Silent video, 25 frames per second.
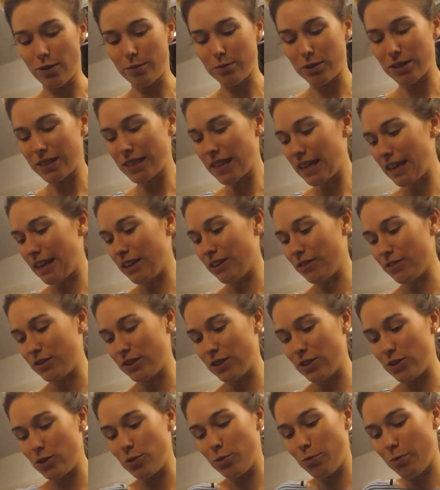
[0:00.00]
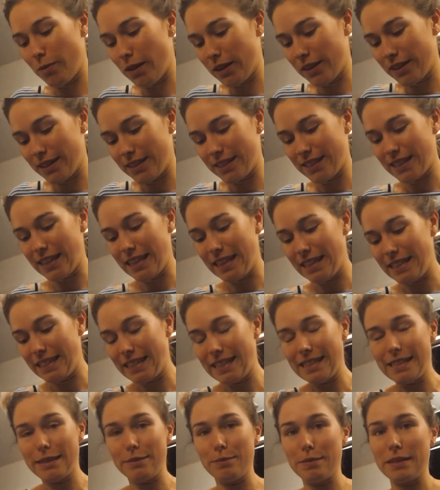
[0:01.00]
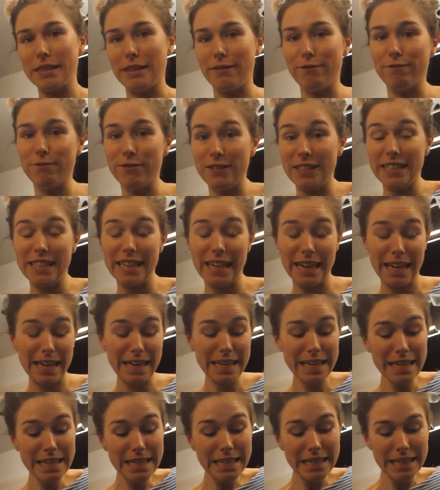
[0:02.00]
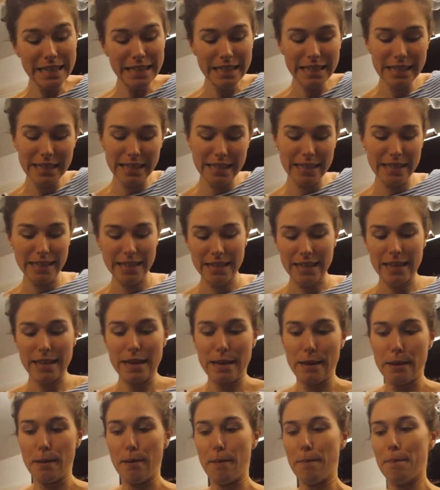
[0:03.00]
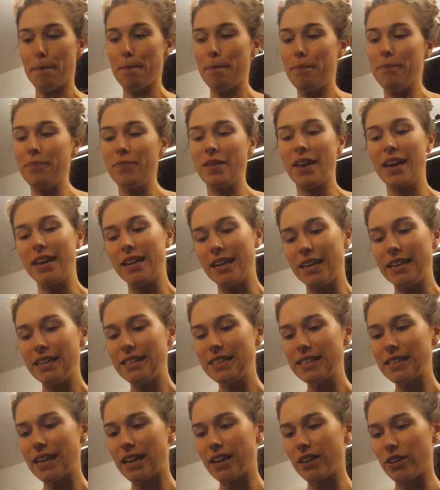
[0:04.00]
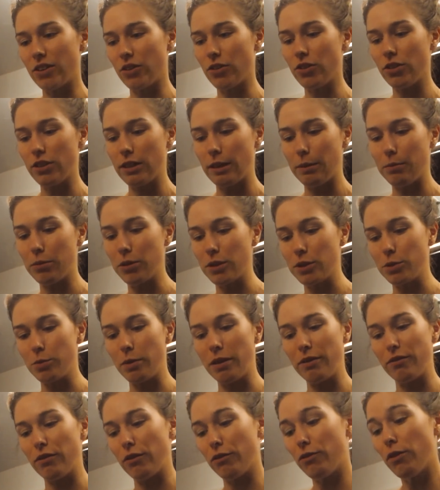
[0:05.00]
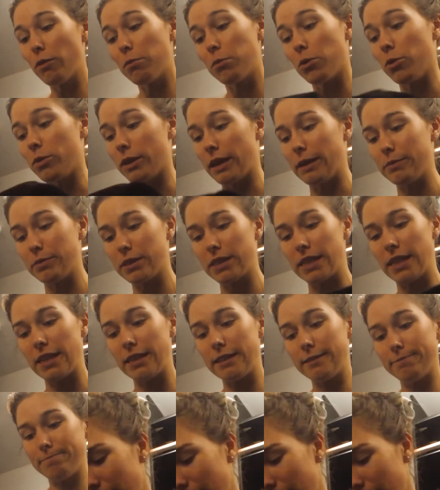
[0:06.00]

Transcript: I'm just going to head off to the supermarket because I need to get some stuff for dinner. Um, and I need to start it early because we have a football game tonight.